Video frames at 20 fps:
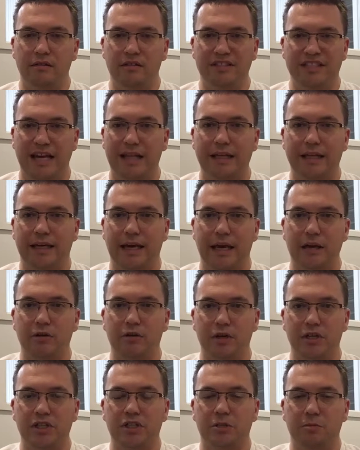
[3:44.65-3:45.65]
delegate
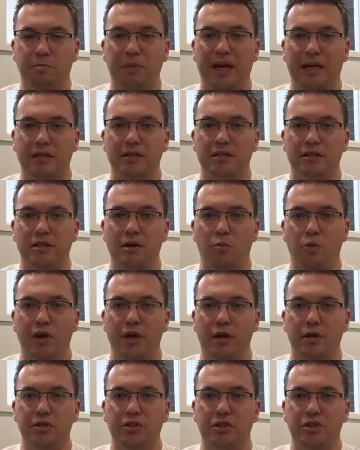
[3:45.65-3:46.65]
or expect someone
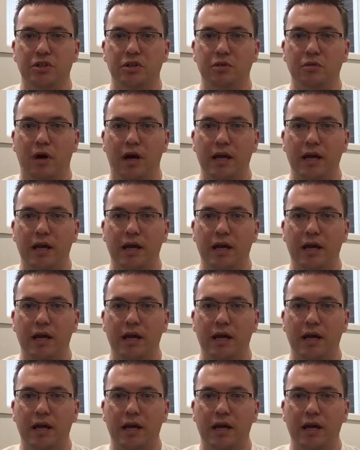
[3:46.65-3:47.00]
else to do.